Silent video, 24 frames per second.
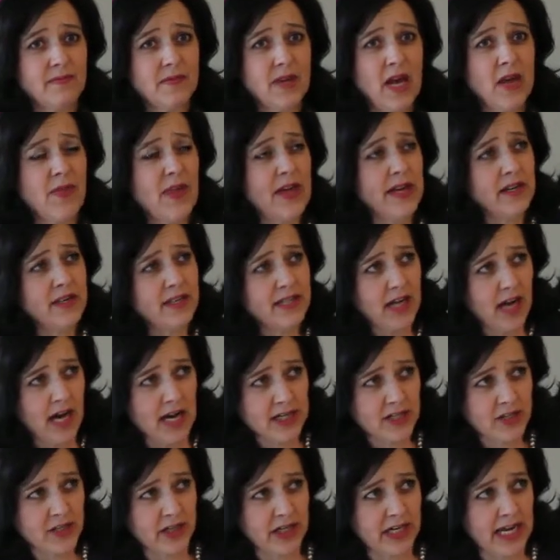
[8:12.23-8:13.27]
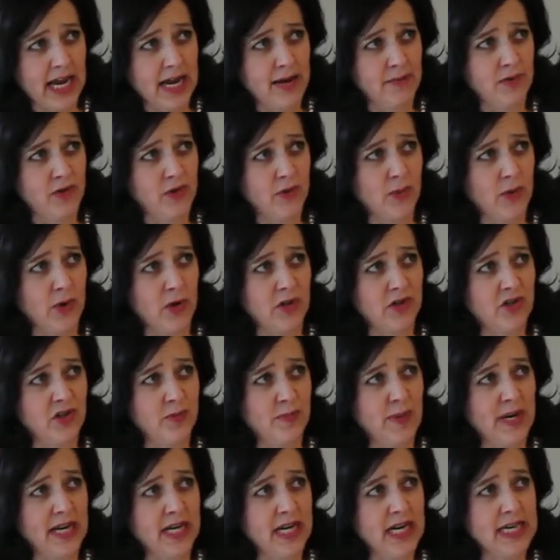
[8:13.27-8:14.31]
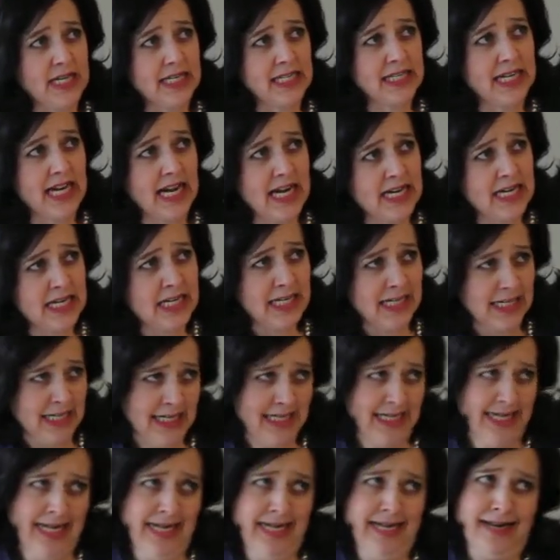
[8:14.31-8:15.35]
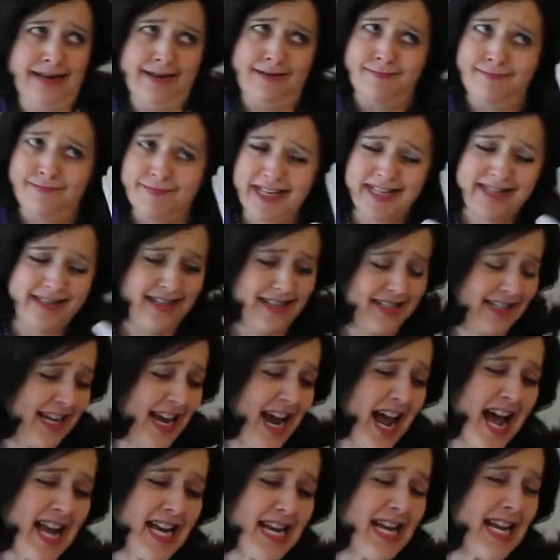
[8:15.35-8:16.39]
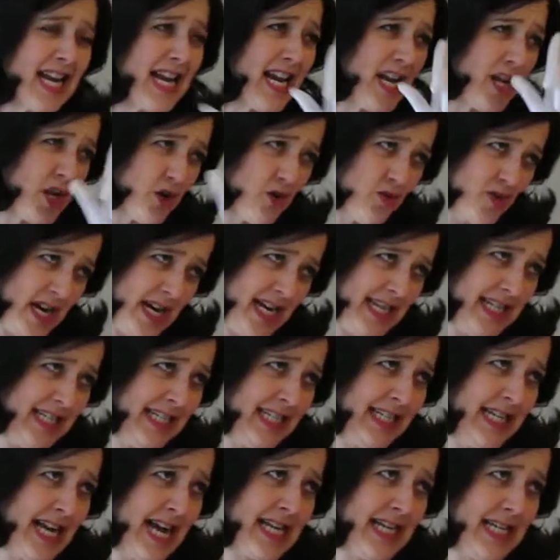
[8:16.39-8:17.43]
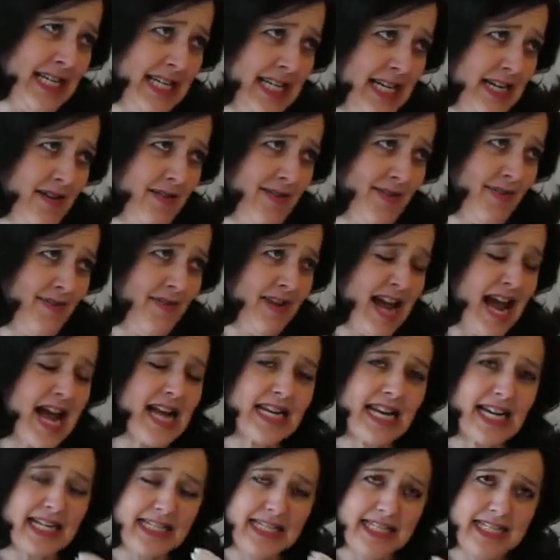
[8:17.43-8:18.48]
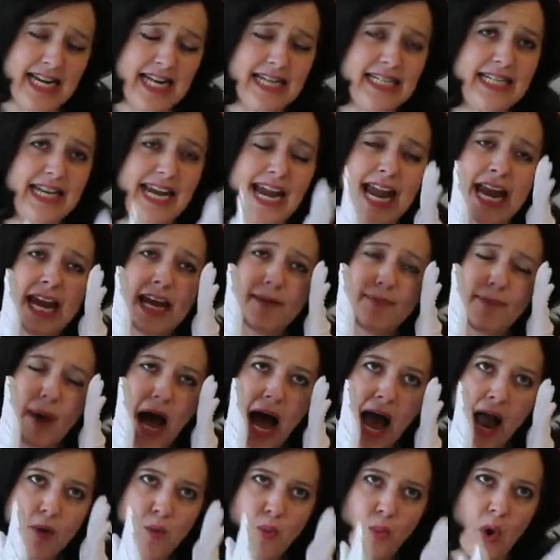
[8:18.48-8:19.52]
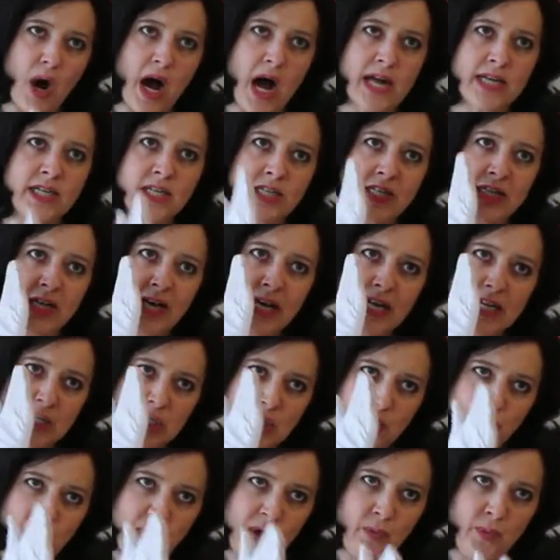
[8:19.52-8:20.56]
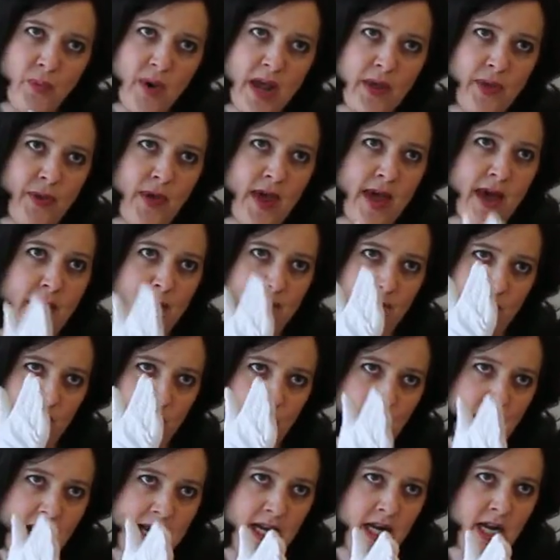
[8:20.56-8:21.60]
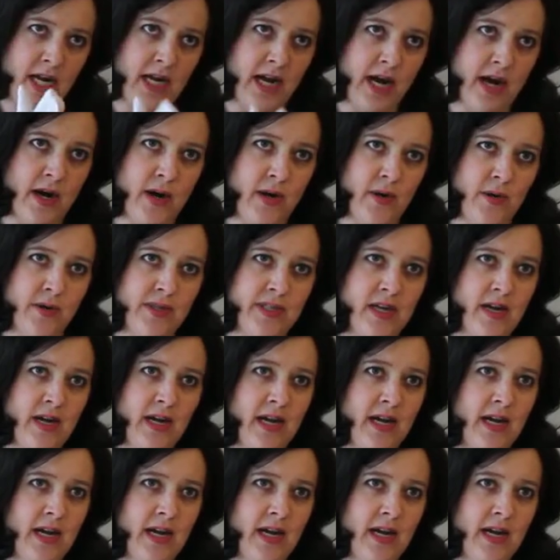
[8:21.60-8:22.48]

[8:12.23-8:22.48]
And then a doctor came towards me and he said, "Mrs. Kennedy, you need a sedative." And I said to him, "I want to be with him when he goes."